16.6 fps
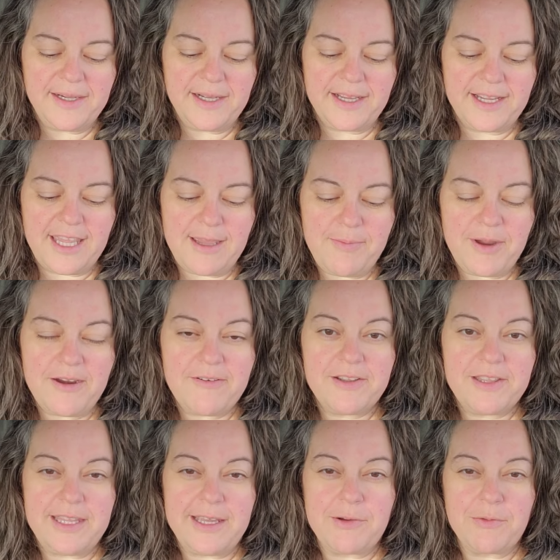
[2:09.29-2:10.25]
They keep
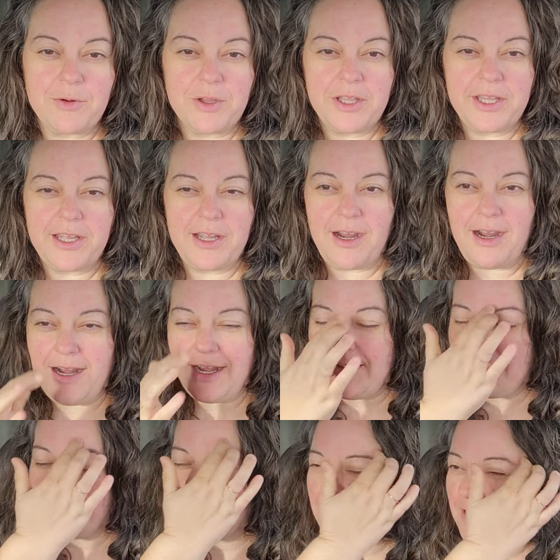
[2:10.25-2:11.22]
everything really
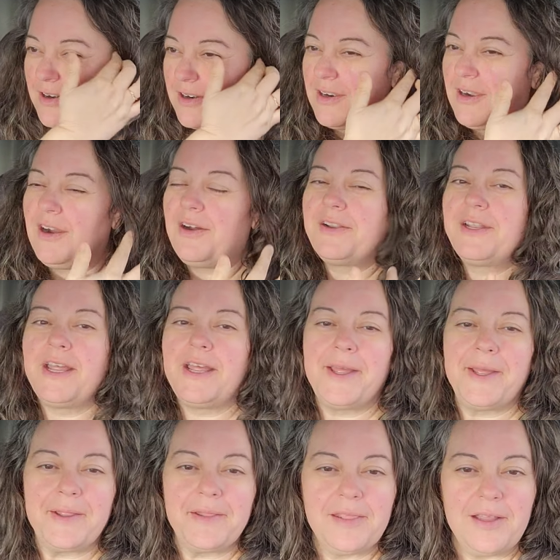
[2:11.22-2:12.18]
hot for all
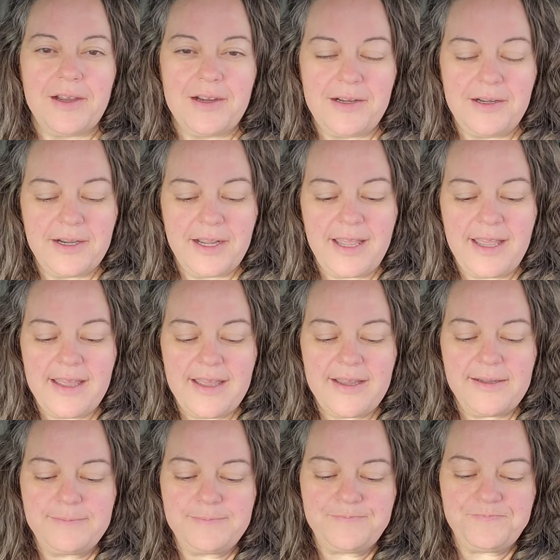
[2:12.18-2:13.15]
day long,
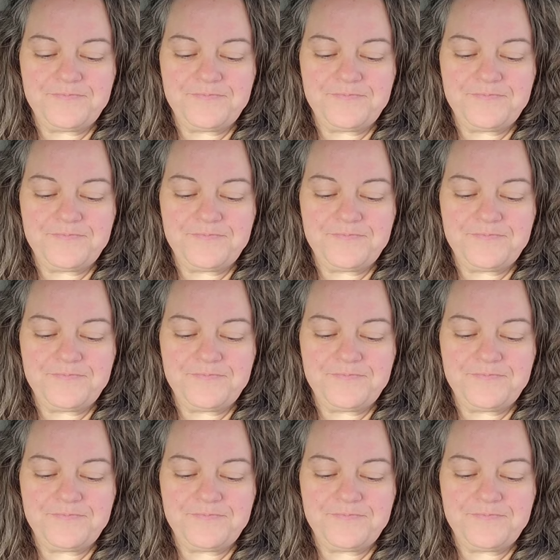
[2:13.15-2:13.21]
and